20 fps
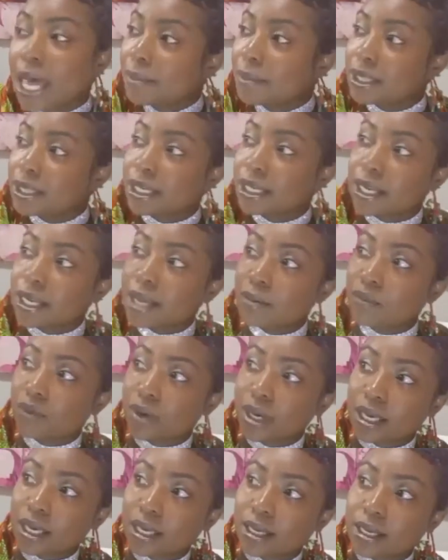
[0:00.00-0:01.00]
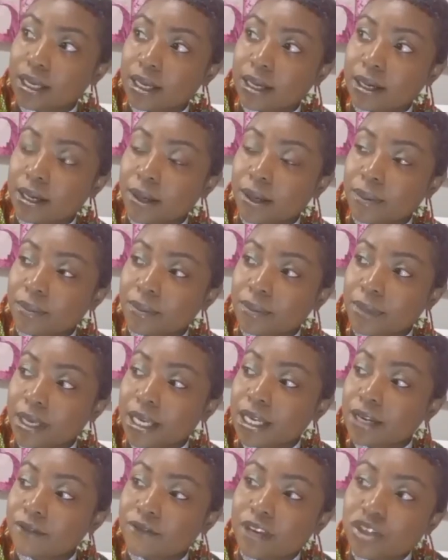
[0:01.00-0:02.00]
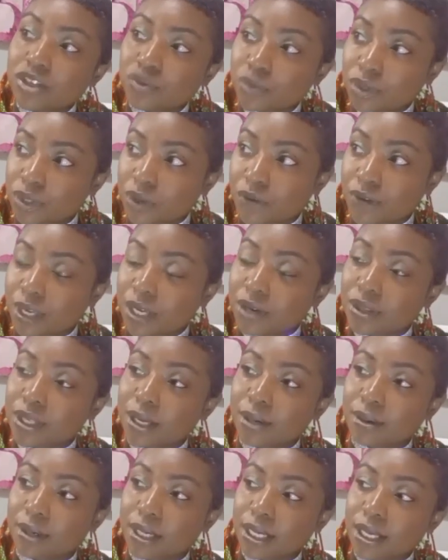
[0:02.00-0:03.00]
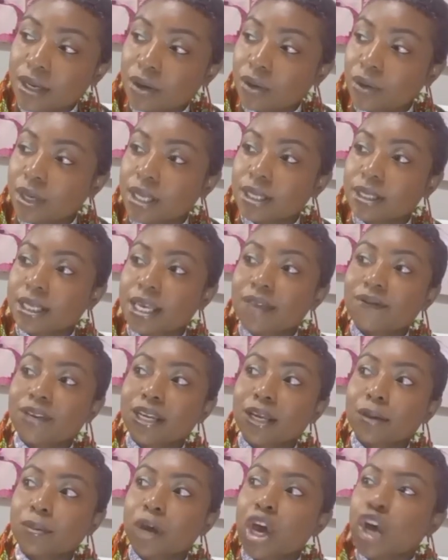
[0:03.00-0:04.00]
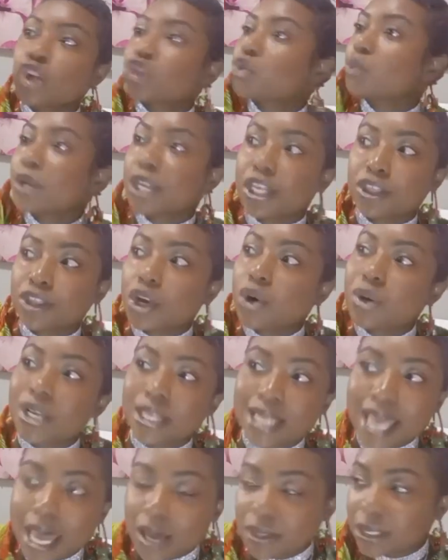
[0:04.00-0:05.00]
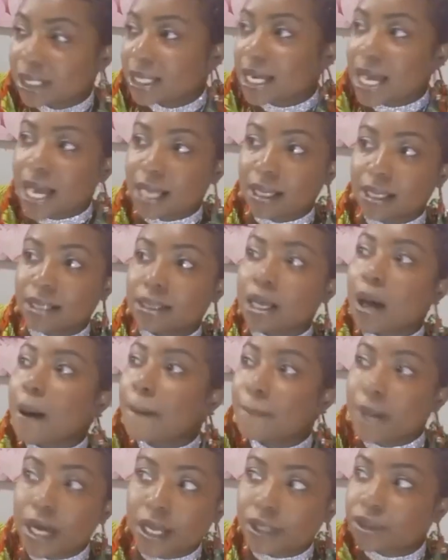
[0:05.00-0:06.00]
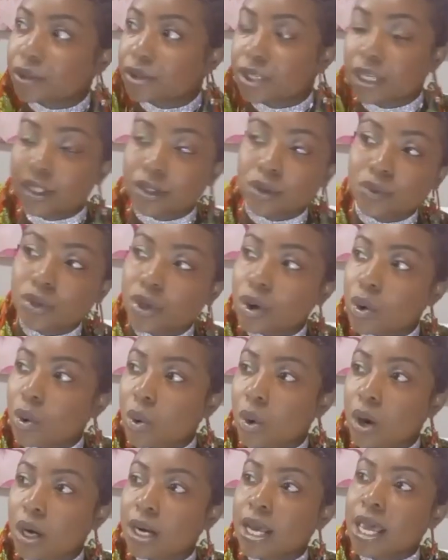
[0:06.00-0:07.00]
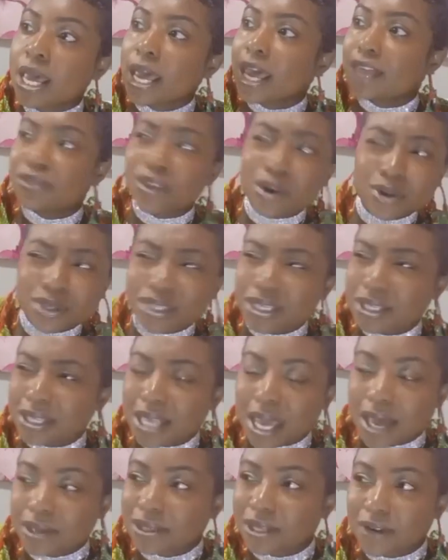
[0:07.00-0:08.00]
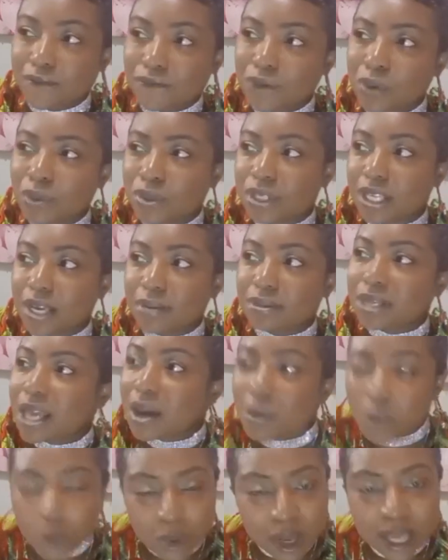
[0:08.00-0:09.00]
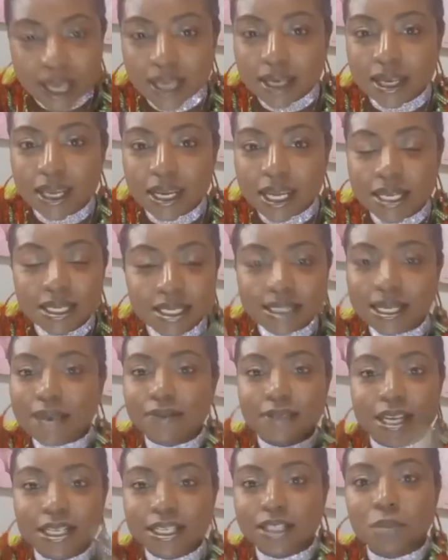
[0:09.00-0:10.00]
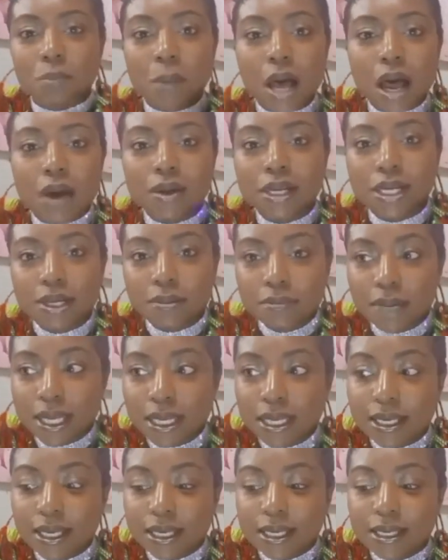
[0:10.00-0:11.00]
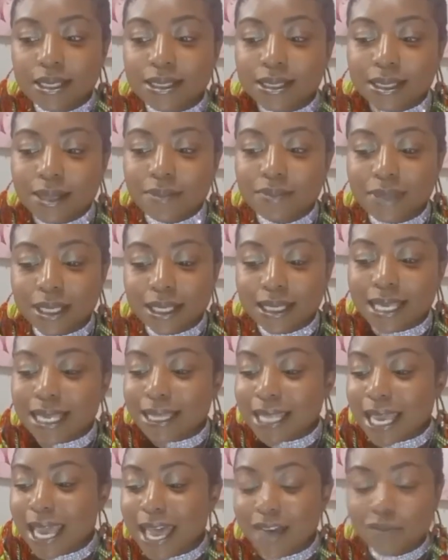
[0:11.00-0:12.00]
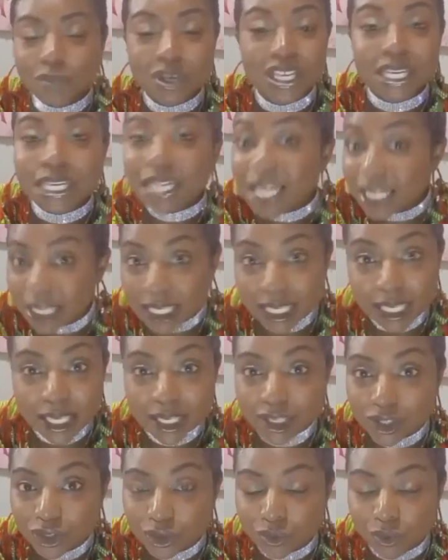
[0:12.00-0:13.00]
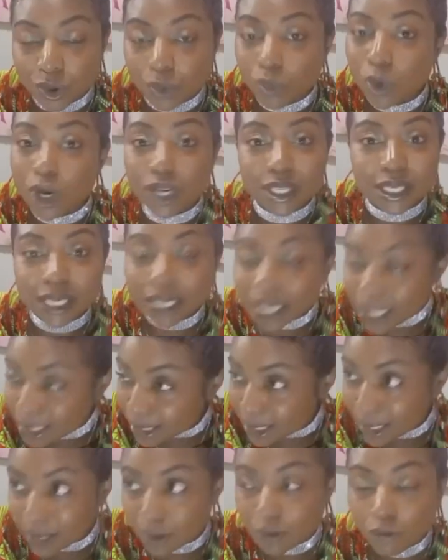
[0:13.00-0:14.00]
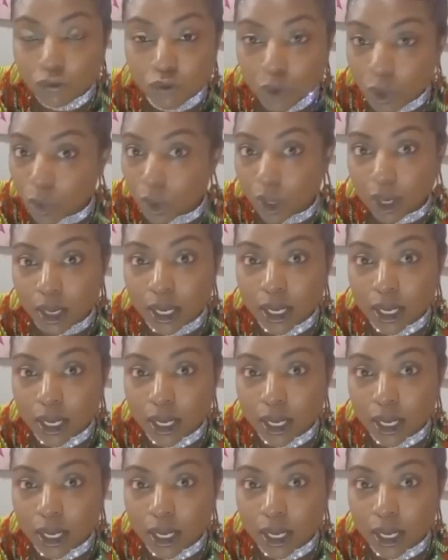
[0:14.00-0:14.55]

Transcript: But then they bring in um, individuals over here that are illegal and giving them 20, $30,000 a month. They're just on the card and 13000 in food stamps. Like what? And they just, they just balling in money and something something that they have put nothing into and worked nothing for,